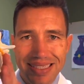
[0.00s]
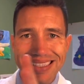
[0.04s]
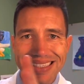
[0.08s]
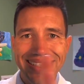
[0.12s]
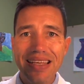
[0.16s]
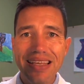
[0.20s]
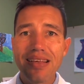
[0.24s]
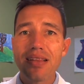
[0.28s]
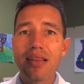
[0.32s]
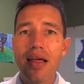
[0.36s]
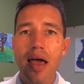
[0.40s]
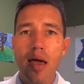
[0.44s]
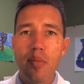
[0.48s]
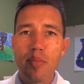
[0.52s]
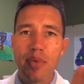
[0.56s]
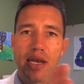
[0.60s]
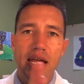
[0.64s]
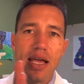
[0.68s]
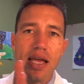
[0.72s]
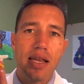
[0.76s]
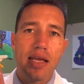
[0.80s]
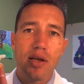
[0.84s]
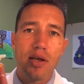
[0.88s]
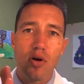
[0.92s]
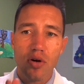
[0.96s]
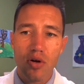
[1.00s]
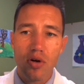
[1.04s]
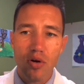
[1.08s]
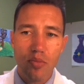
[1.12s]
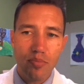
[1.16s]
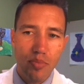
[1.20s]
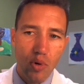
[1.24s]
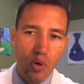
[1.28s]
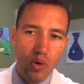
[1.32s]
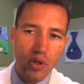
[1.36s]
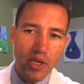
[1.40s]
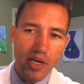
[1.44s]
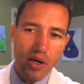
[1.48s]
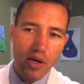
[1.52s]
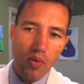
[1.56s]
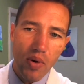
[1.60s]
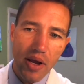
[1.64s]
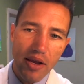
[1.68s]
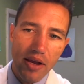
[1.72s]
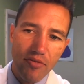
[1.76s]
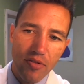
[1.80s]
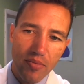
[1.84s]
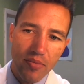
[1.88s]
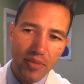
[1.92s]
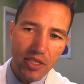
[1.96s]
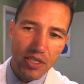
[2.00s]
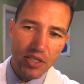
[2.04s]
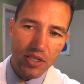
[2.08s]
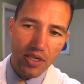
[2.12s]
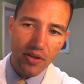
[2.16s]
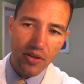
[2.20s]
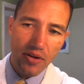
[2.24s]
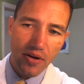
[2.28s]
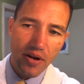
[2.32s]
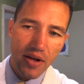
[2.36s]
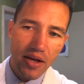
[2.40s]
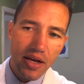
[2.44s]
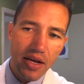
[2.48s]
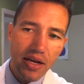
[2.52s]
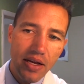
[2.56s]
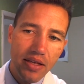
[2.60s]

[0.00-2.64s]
delaminating or pulling away from each other.